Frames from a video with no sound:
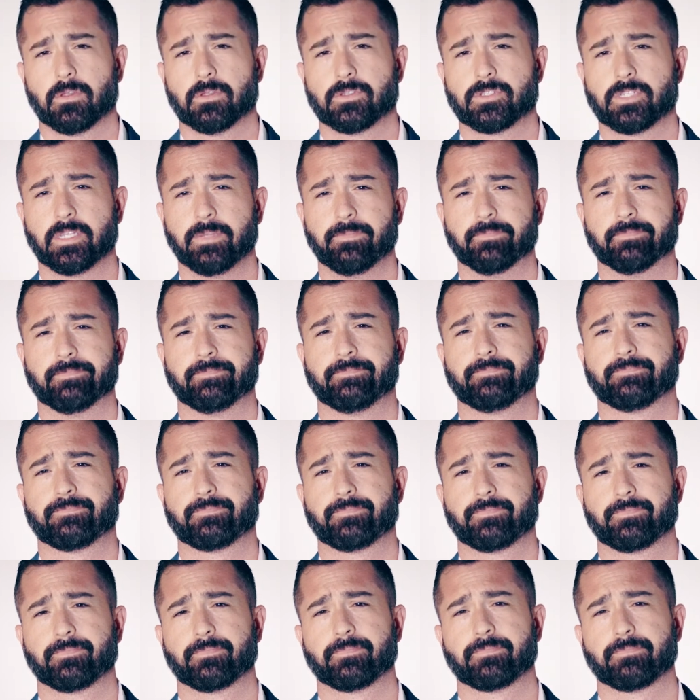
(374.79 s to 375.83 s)
See,
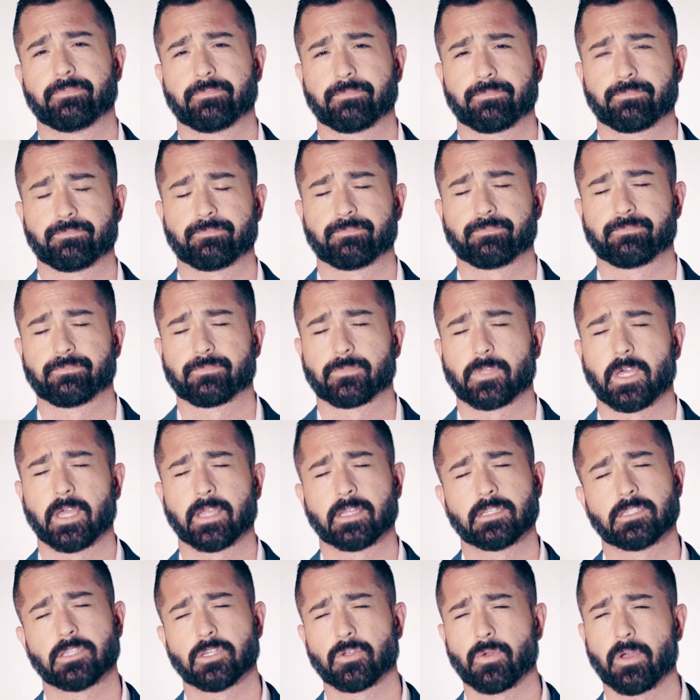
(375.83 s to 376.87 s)
I
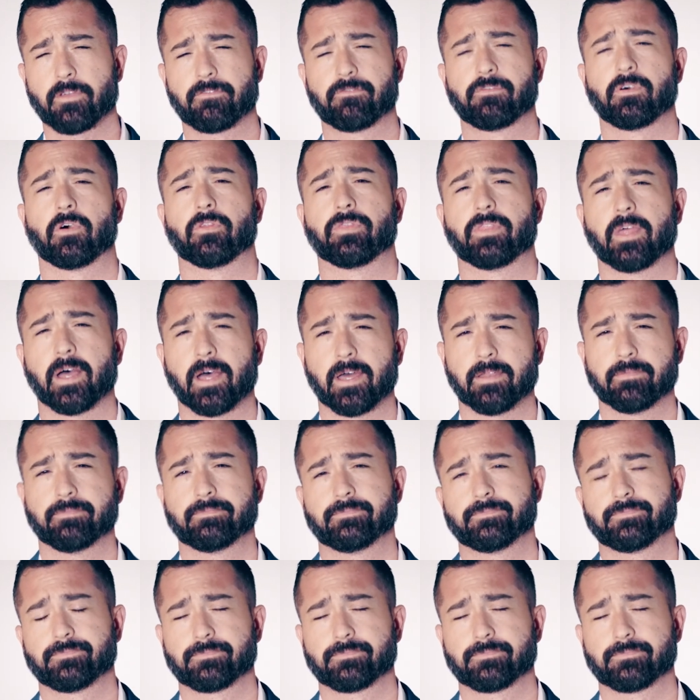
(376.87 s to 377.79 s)
can tell you I've felt that.